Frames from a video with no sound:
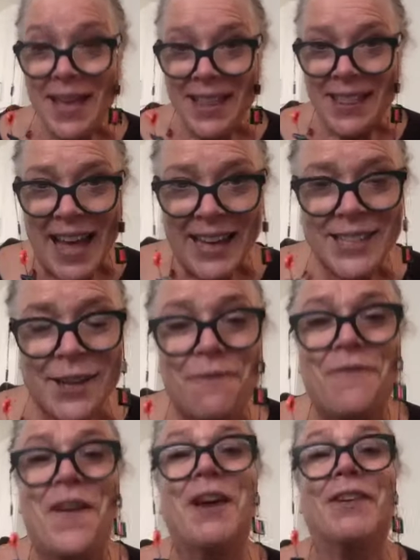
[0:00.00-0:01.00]
That is a
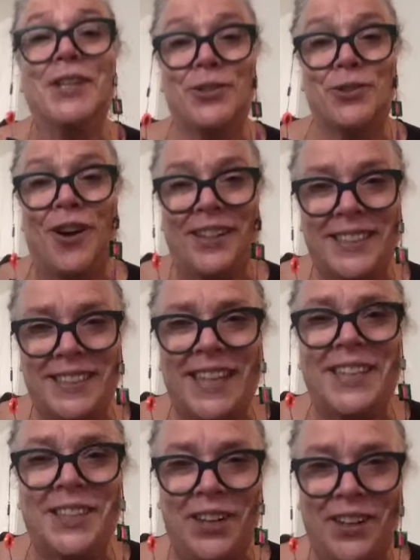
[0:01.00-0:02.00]
very strong
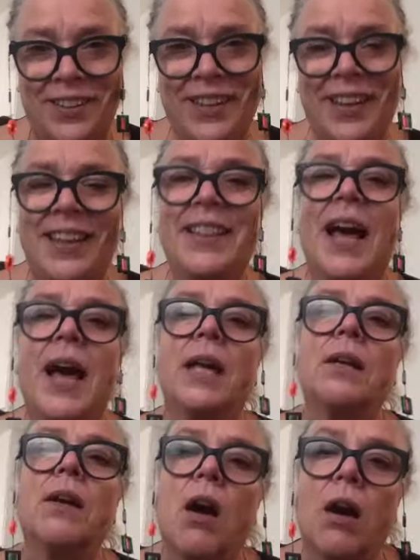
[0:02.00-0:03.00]
signal
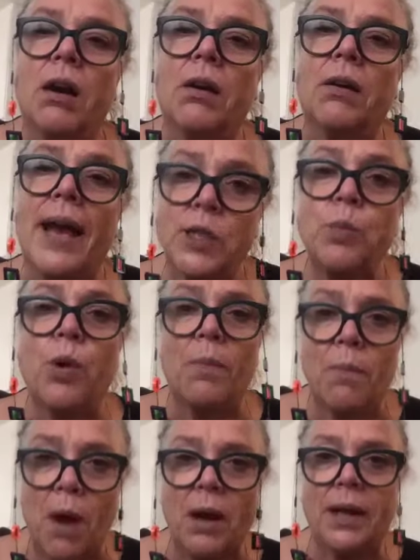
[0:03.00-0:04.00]
that our export
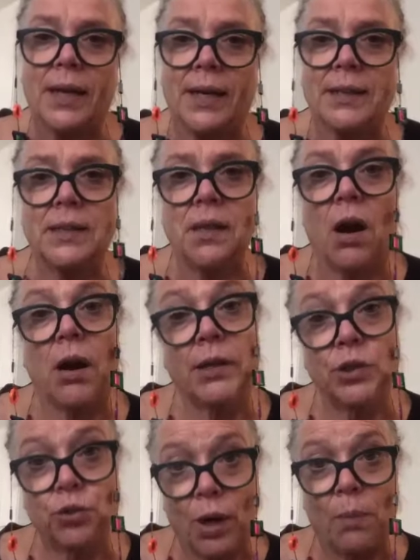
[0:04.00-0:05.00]
markets are
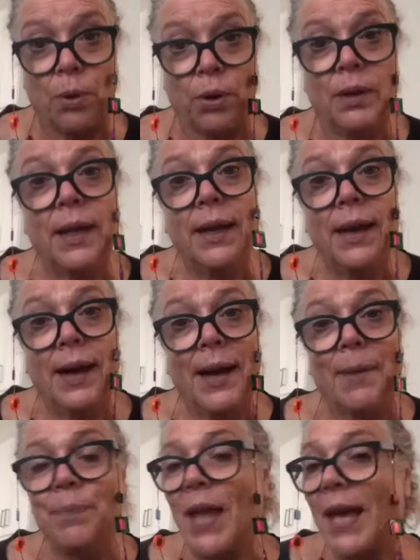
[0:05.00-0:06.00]
in trouble.
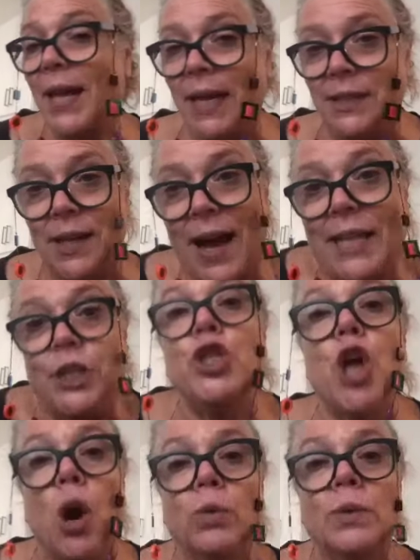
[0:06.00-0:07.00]
And I
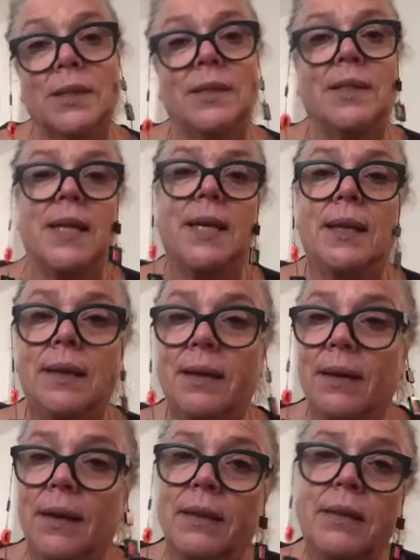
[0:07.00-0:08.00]
don't see
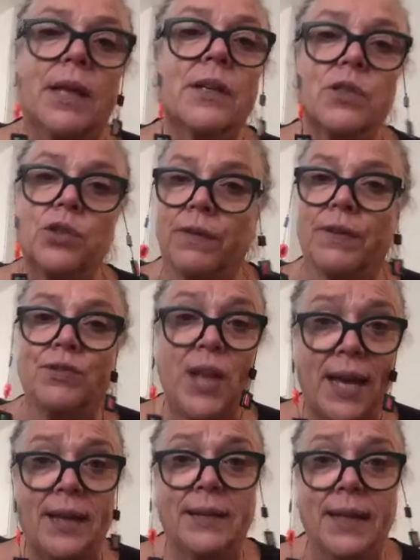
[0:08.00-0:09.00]
the Conservatives
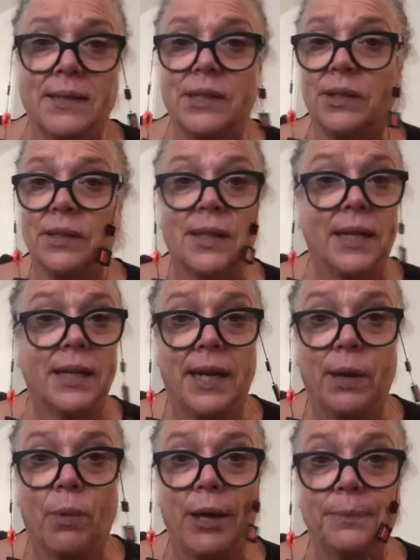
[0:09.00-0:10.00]
taking that seriously in
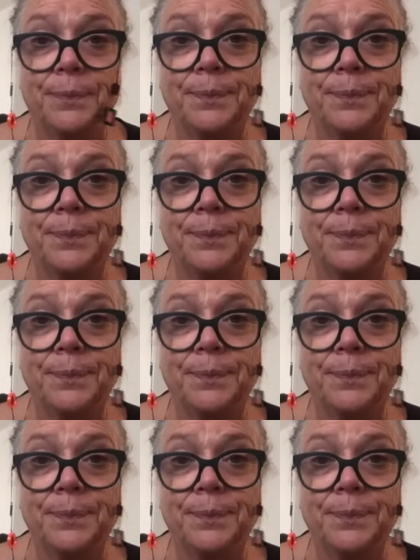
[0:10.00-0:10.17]
any way.